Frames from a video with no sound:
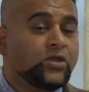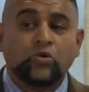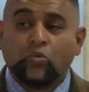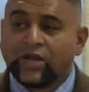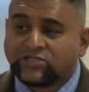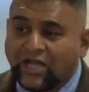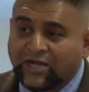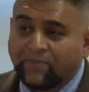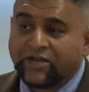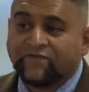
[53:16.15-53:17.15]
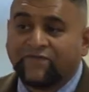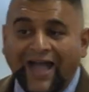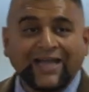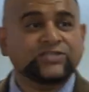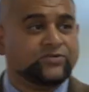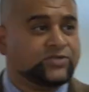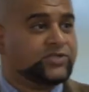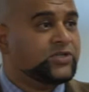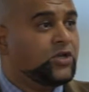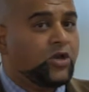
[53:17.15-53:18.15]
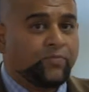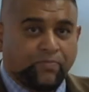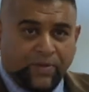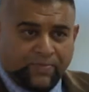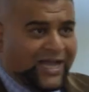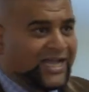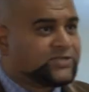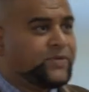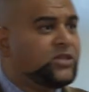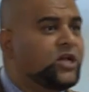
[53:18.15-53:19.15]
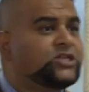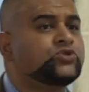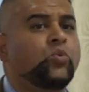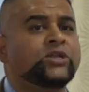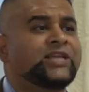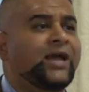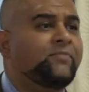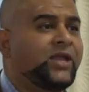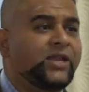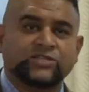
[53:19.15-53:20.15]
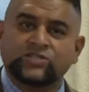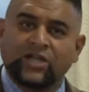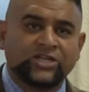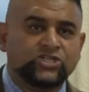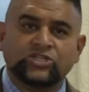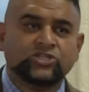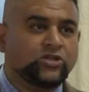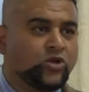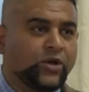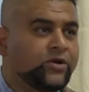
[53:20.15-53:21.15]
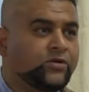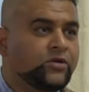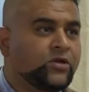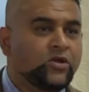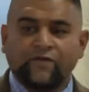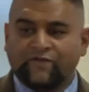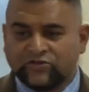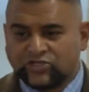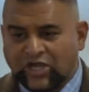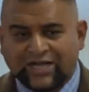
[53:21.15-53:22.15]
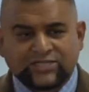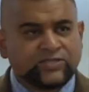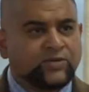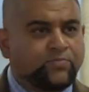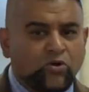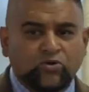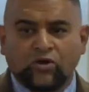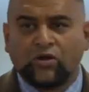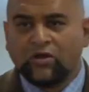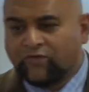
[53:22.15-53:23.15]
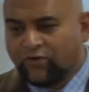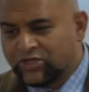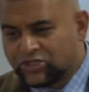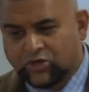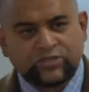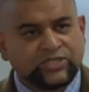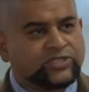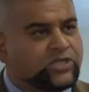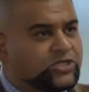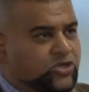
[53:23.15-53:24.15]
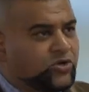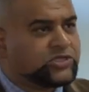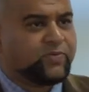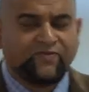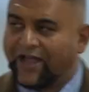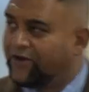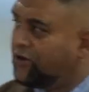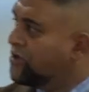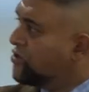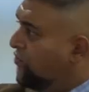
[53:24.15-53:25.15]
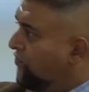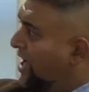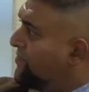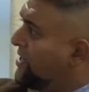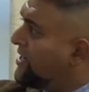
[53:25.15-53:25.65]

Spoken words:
When I talk about advisors, people ask me at lunch, what does that mean? It's not just a lawyer. For stocks, it's a broker. For insurance, it's an insurance provider. You've got to be